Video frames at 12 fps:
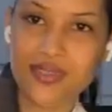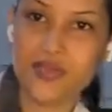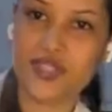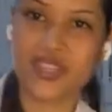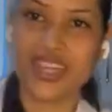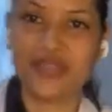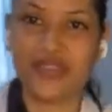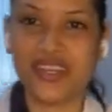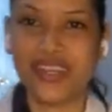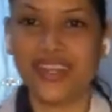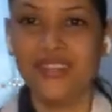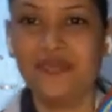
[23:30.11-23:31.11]
which I have right
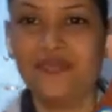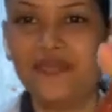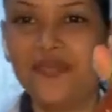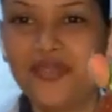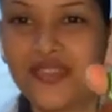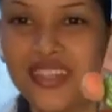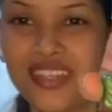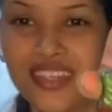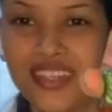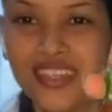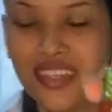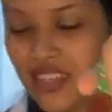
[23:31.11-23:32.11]
here.
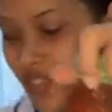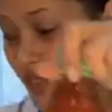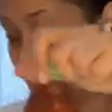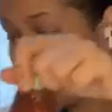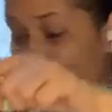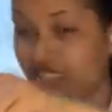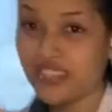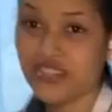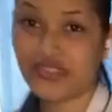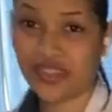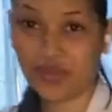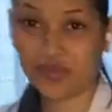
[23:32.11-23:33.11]
So all of these are
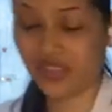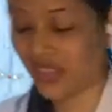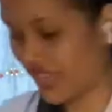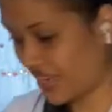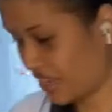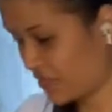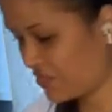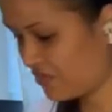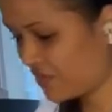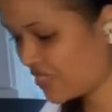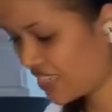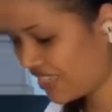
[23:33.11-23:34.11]
available at Xtra
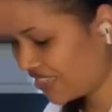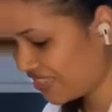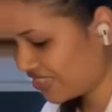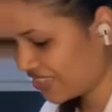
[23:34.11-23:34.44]
Foods, guys.